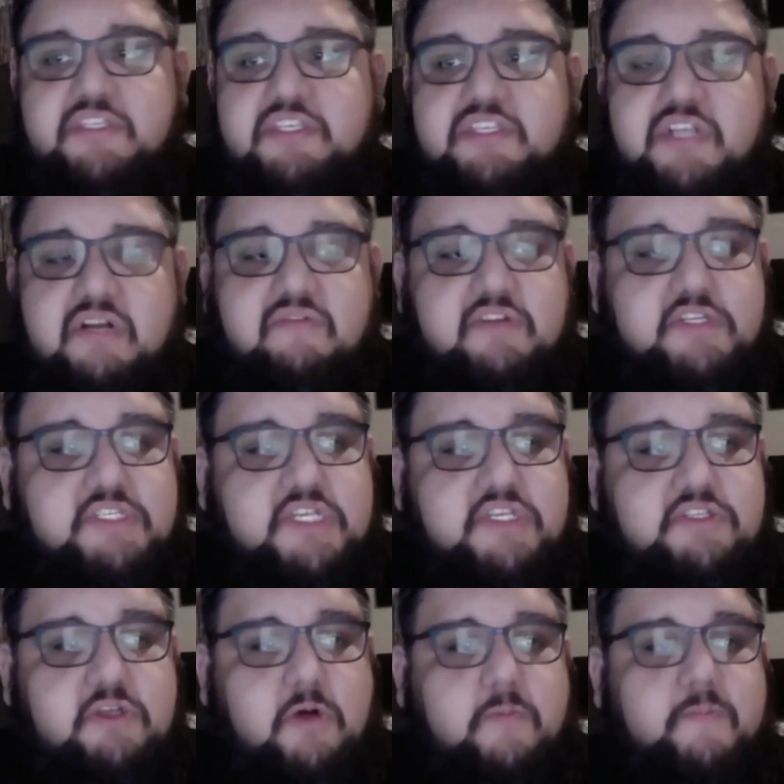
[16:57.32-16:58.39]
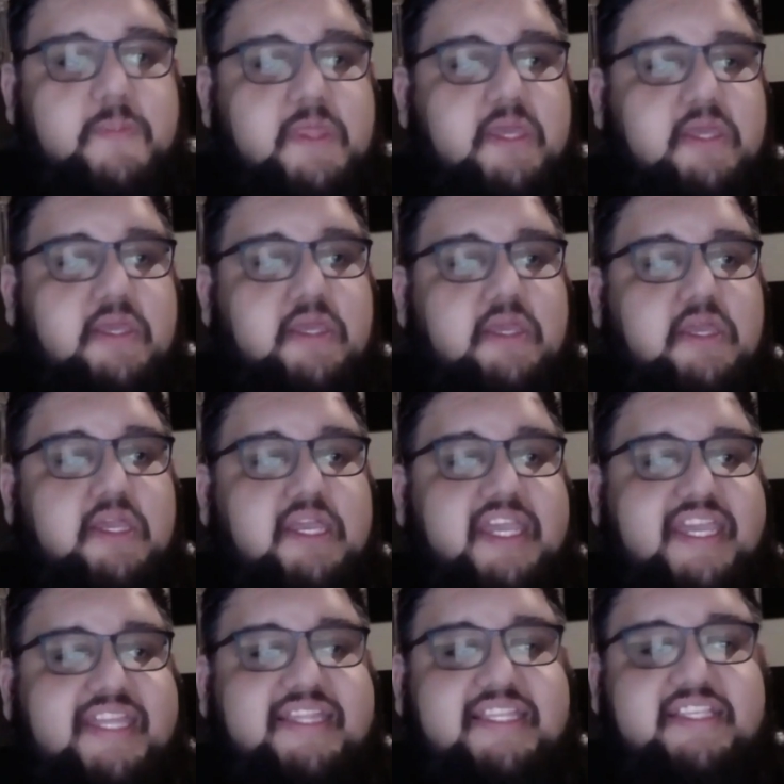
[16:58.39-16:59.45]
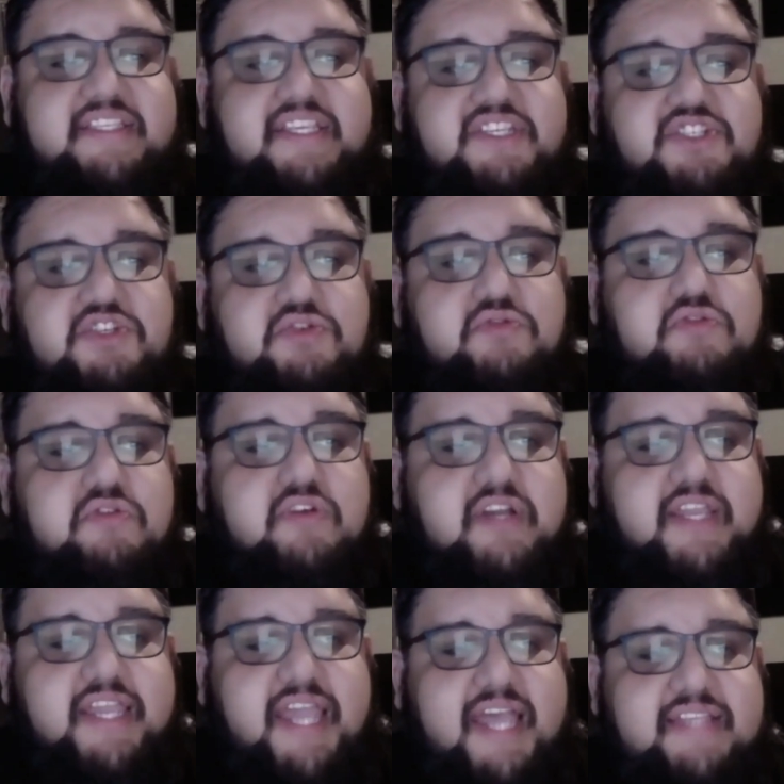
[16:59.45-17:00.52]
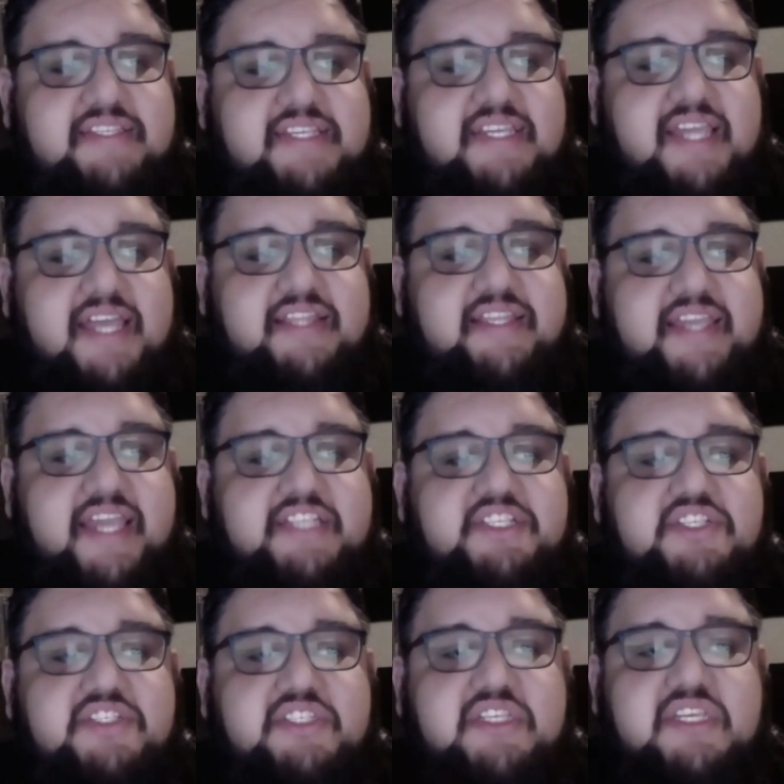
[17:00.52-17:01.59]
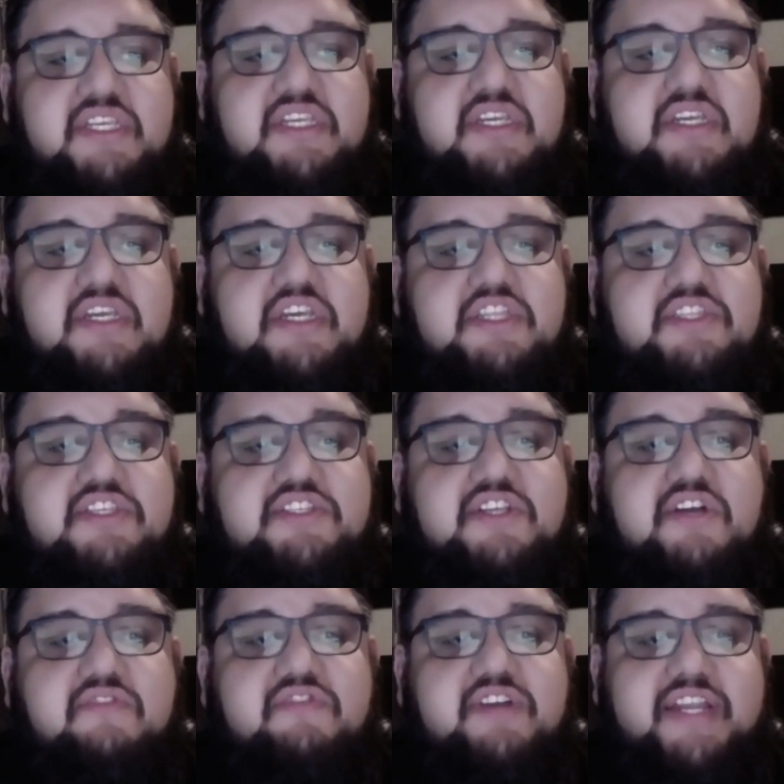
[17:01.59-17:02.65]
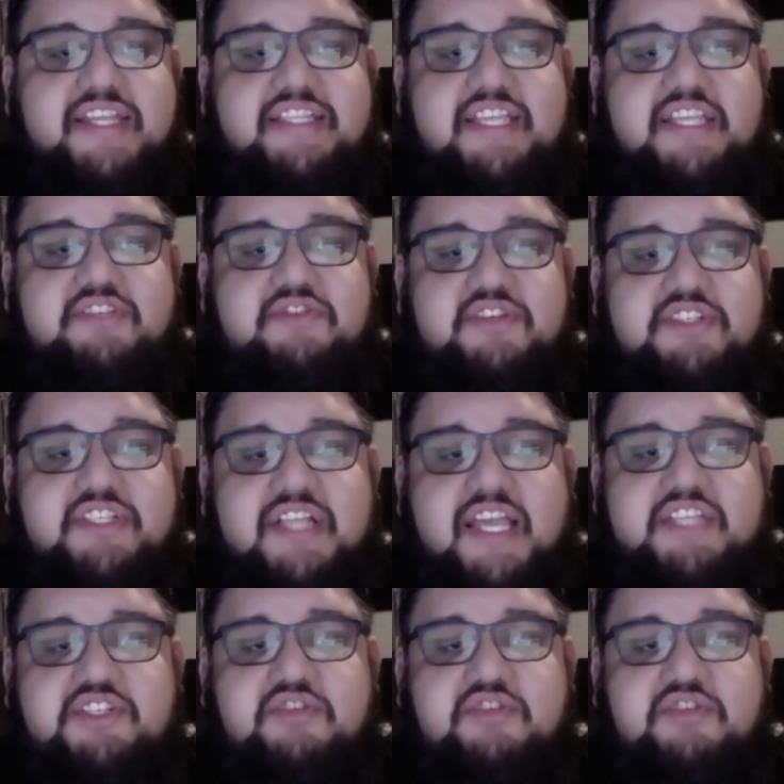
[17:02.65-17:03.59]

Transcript: covers. So in this issue, Cassie and the agency discover a dangerous slasher